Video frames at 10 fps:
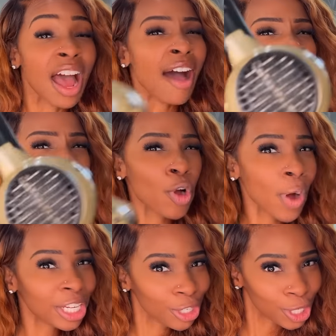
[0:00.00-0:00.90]
I have
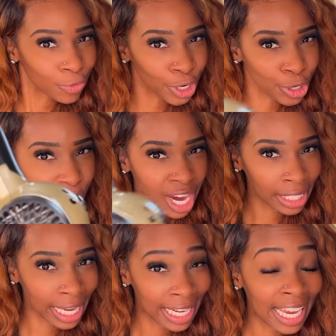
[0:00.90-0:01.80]
questions for you, young
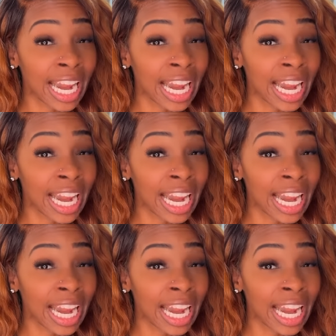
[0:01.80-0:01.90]
lady,